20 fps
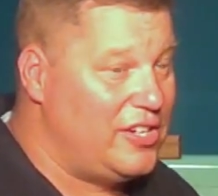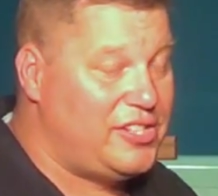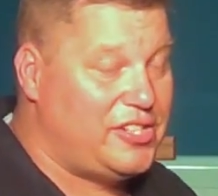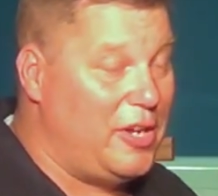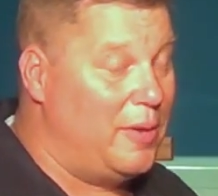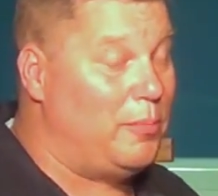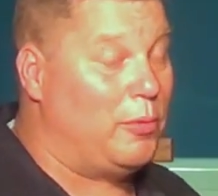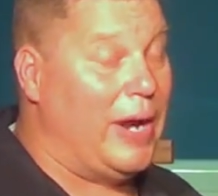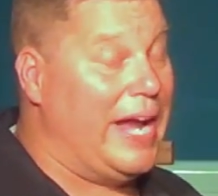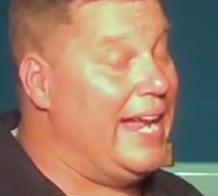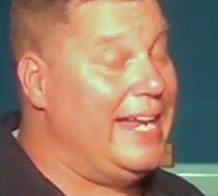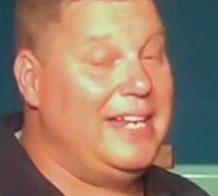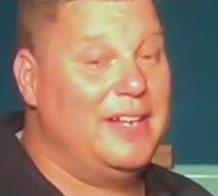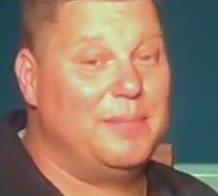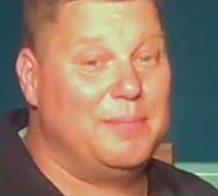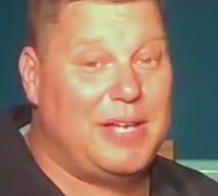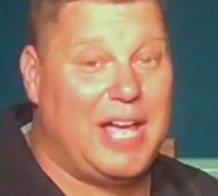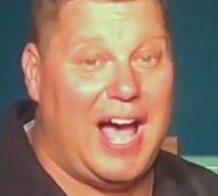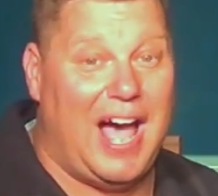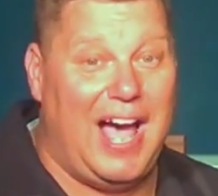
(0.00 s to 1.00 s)
to some
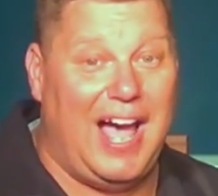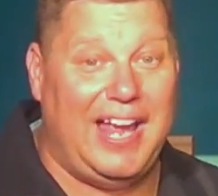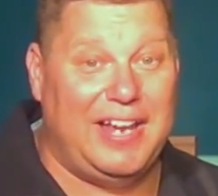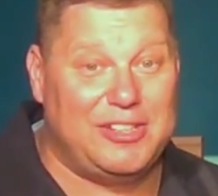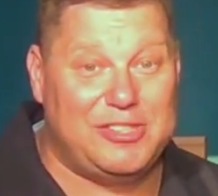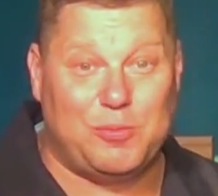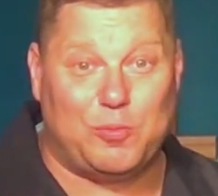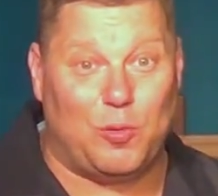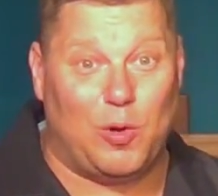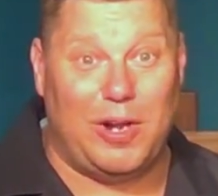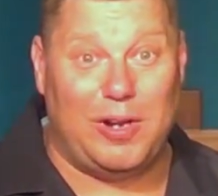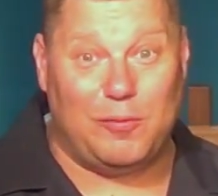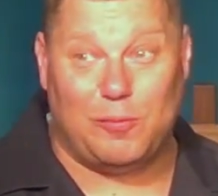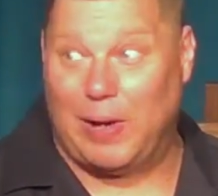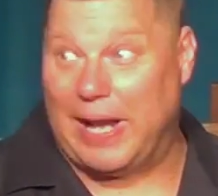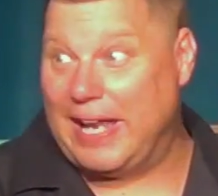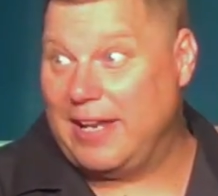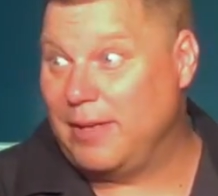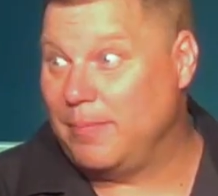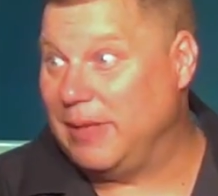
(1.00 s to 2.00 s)
random guy,
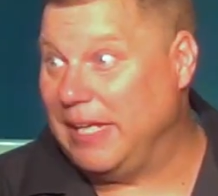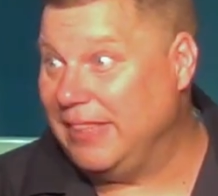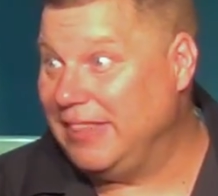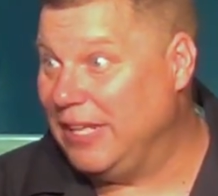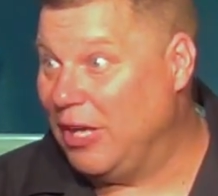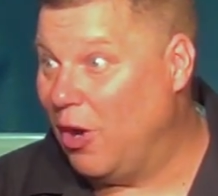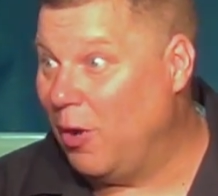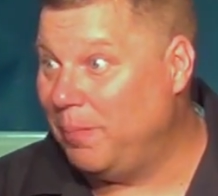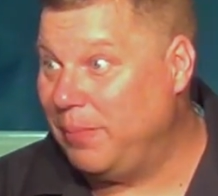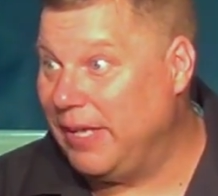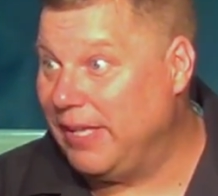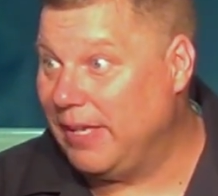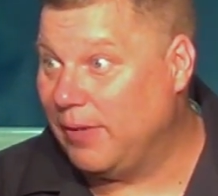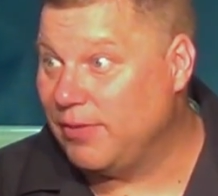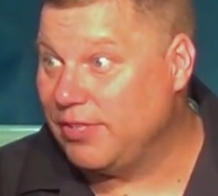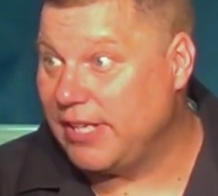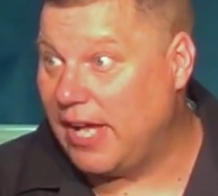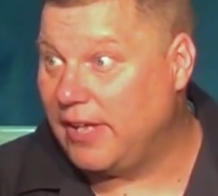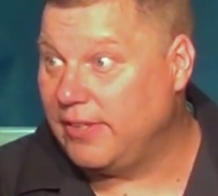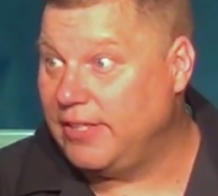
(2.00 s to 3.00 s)
one random Ethiopian
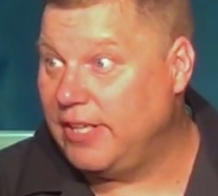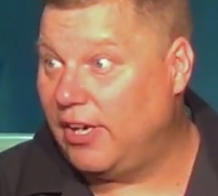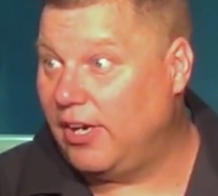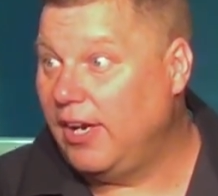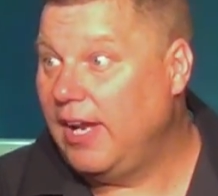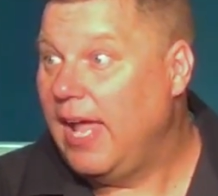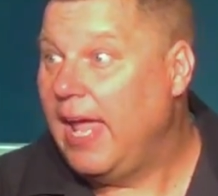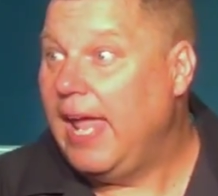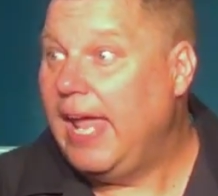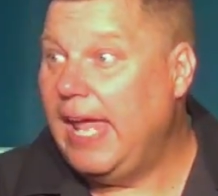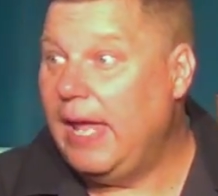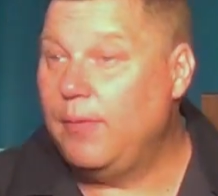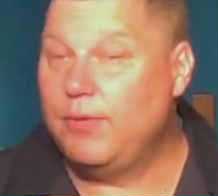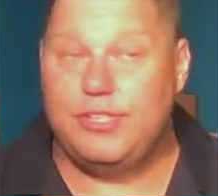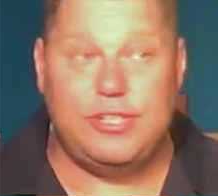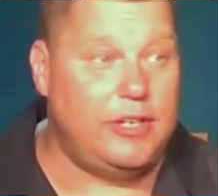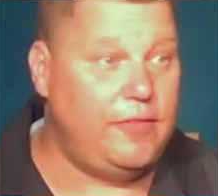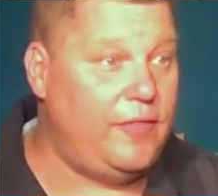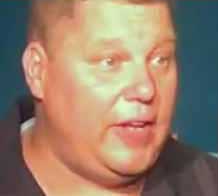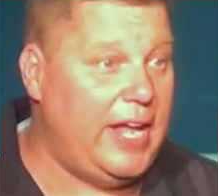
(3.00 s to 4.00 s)
that was out there. He
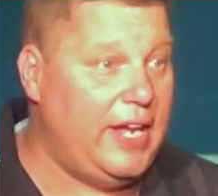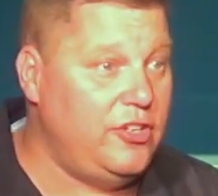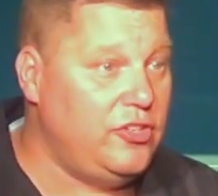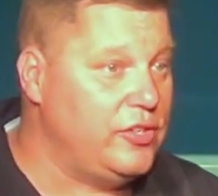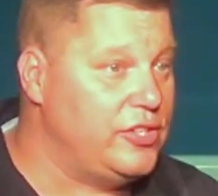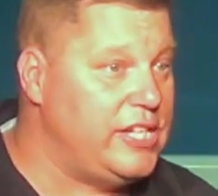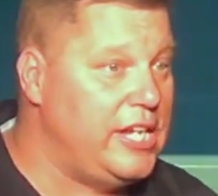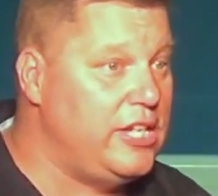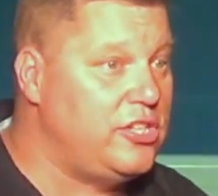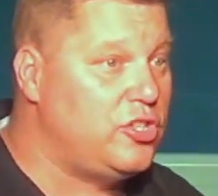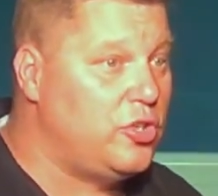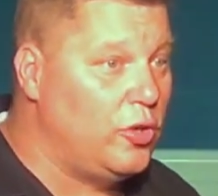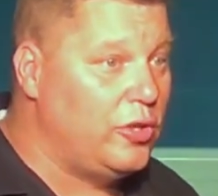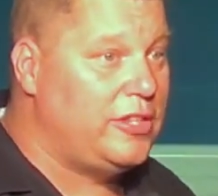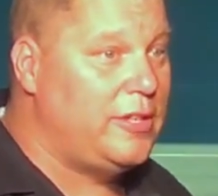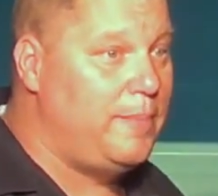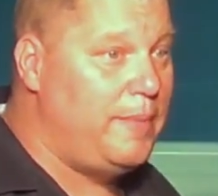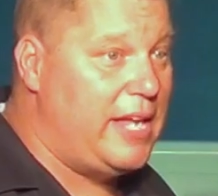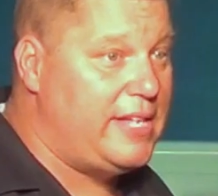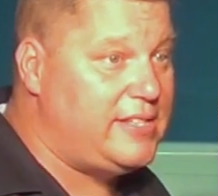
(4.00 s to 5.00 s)
was an evangelist. He
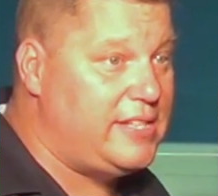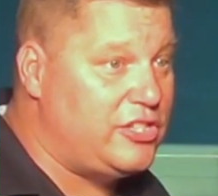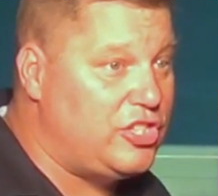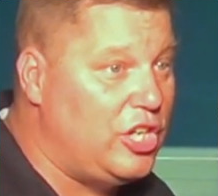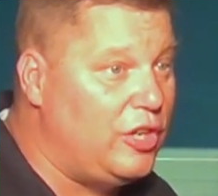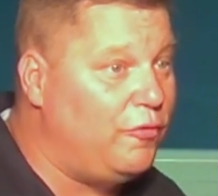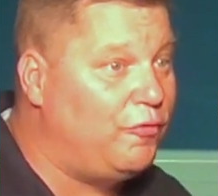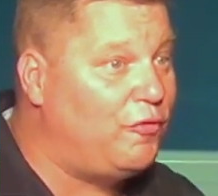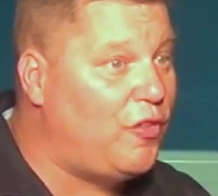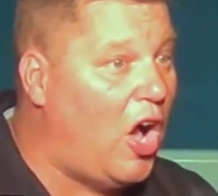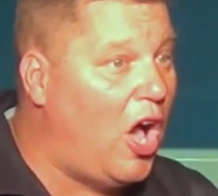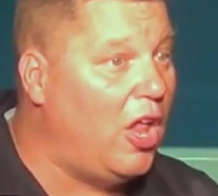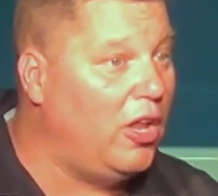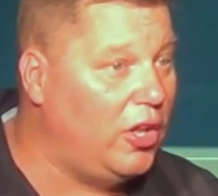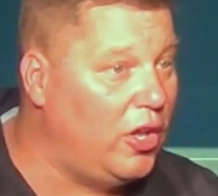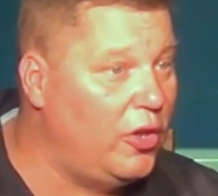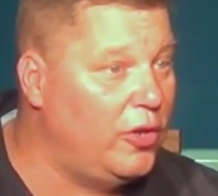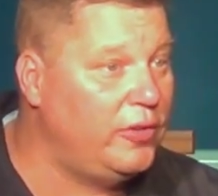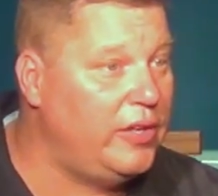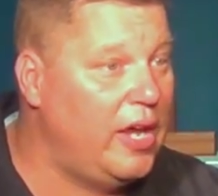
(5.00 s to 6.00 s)
took the message. He
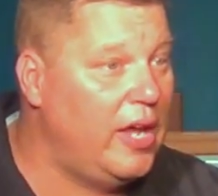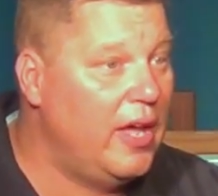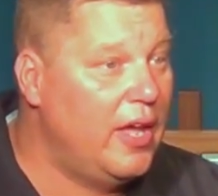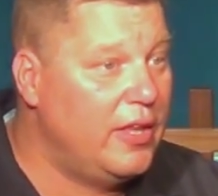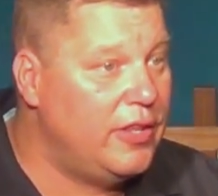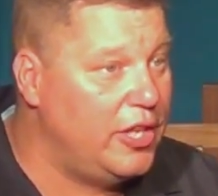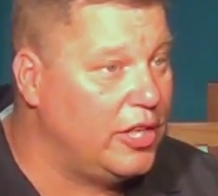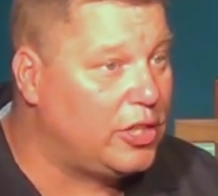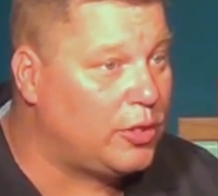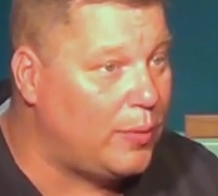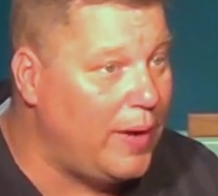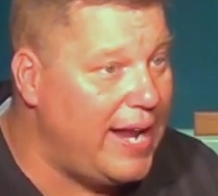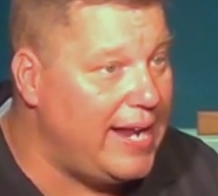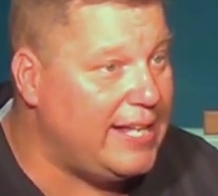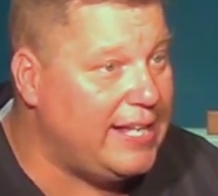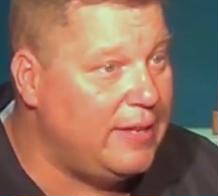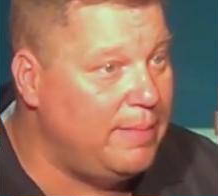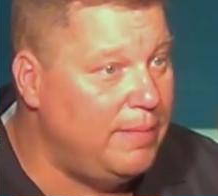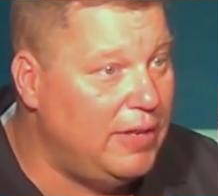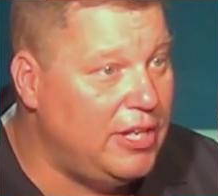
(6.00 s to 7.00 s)
followed the
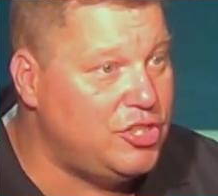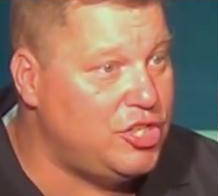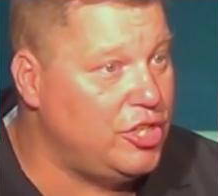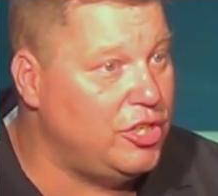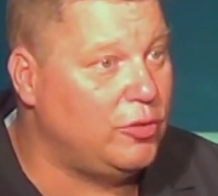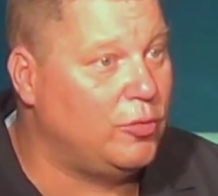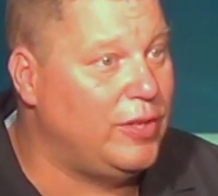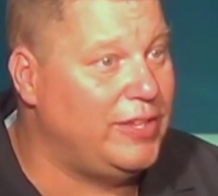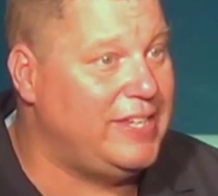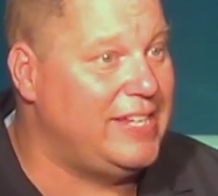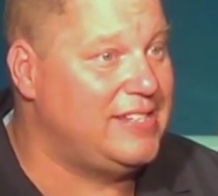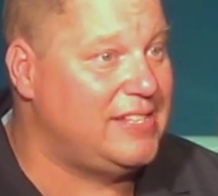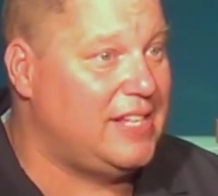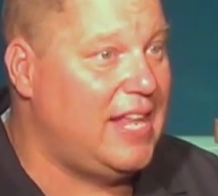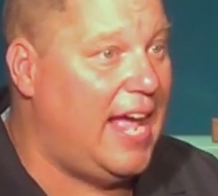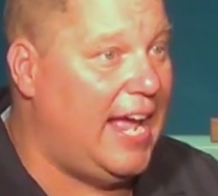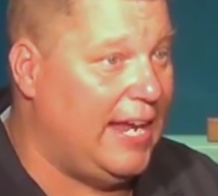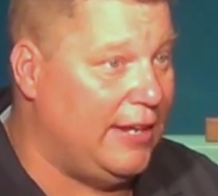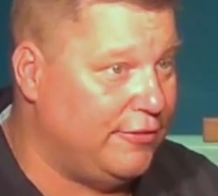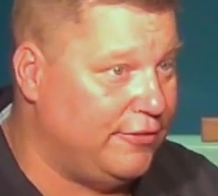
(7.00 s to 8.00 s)
Great Commission with his
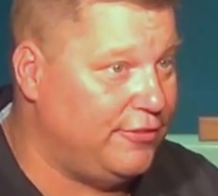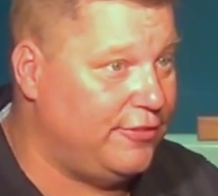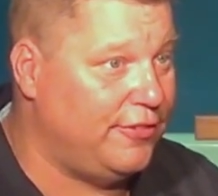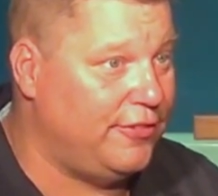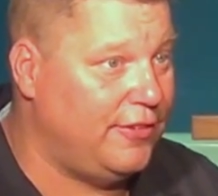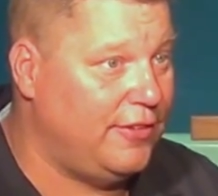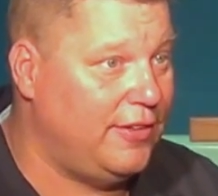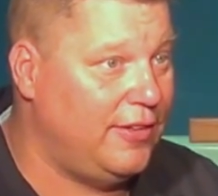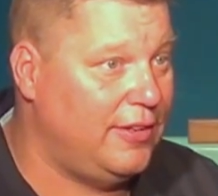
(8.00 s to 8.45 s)
life